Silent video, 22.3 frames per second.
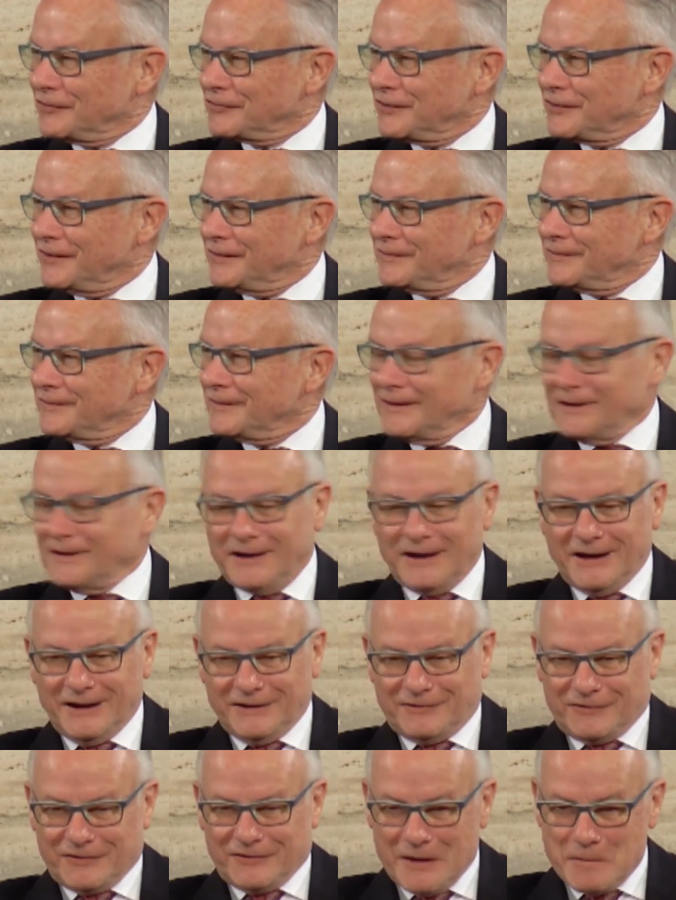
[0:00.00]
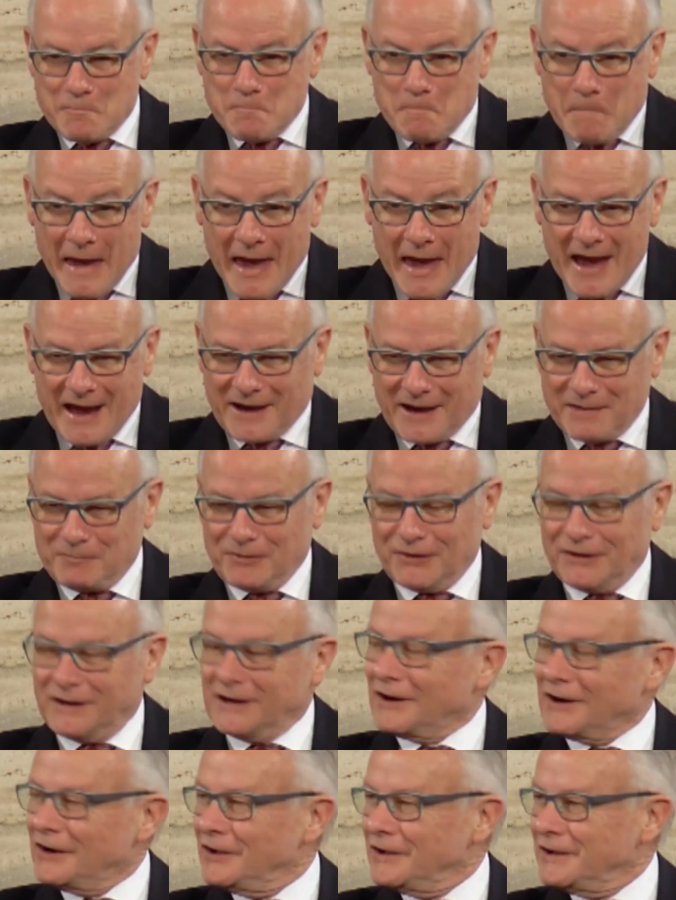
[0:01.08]
So it's impeccably
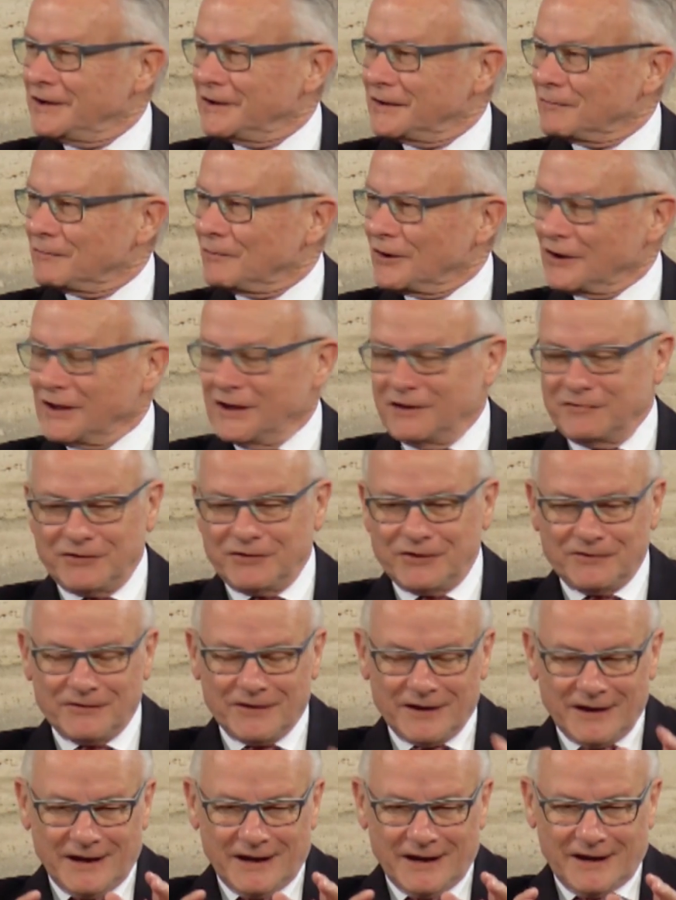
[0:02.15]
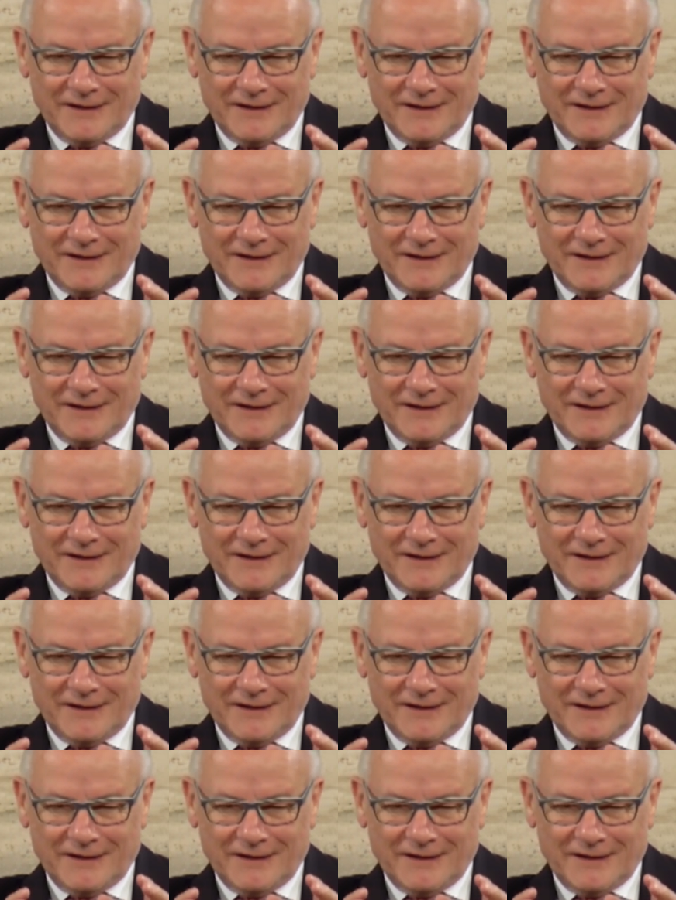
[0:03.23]
clean and what have you.